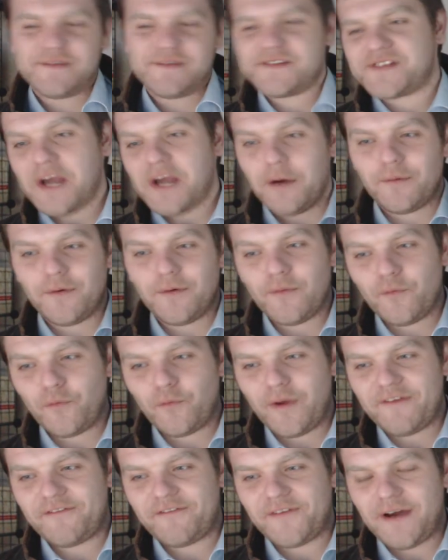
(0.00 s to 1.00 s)
Right,
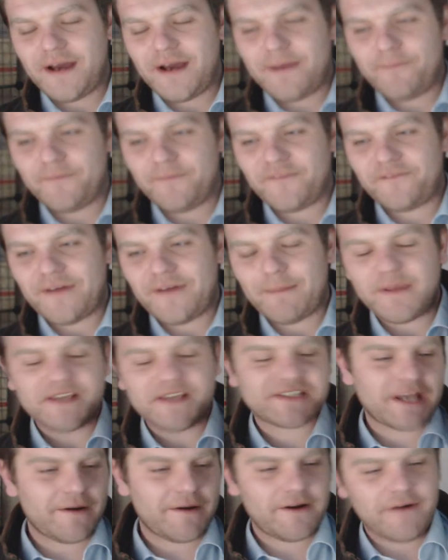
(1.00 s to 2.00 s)
so with
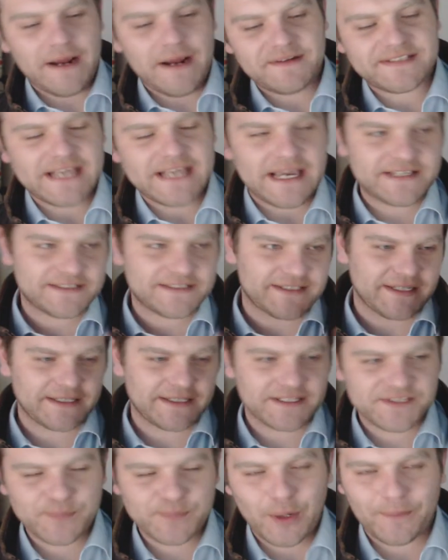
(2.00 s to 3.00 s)
um, Fabius going around
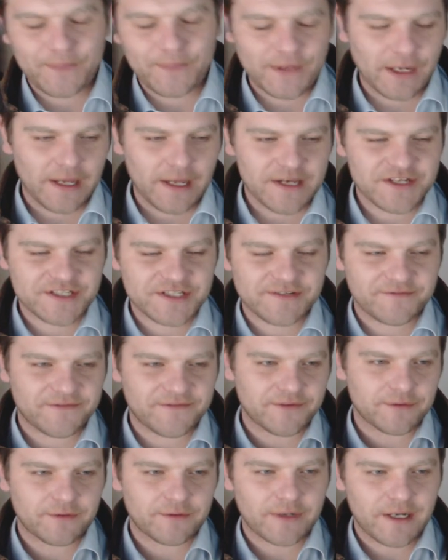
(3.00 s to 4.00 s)
testing this
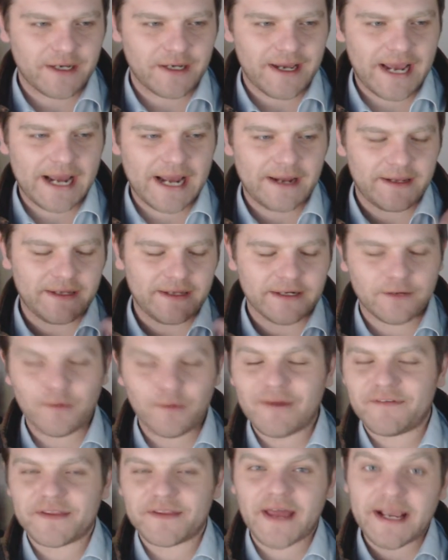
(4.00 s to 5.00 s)
population for, uh,
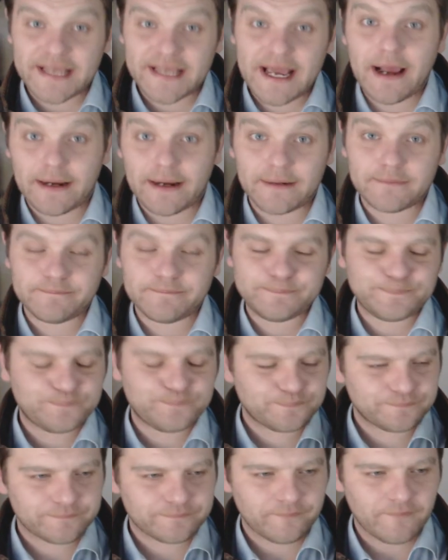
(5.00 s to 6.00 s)
uh you know, whether they
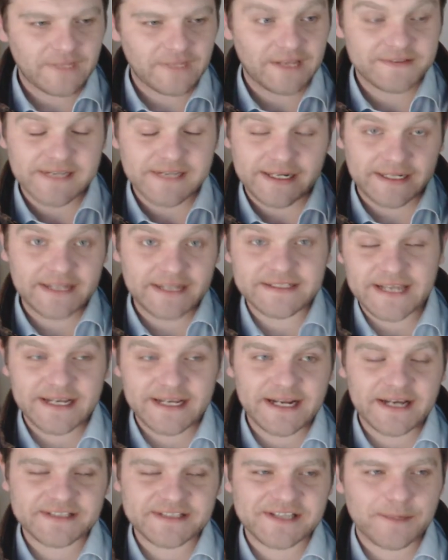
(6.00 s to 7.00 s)
can,
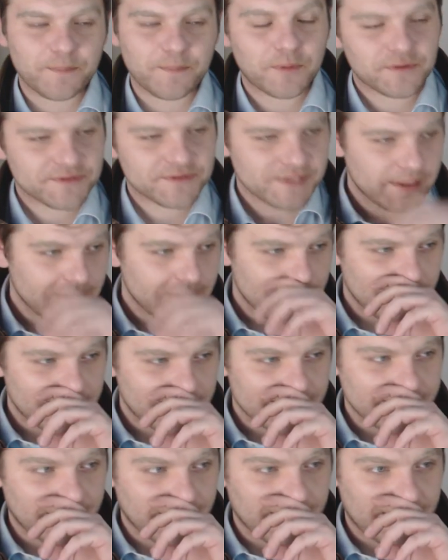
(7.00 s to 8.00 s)
taking their DNA
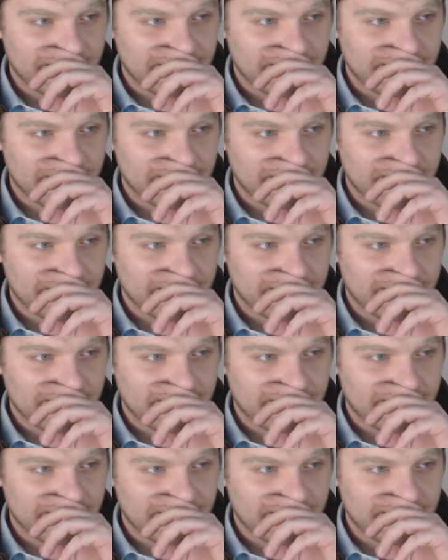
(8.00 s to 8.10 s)
samples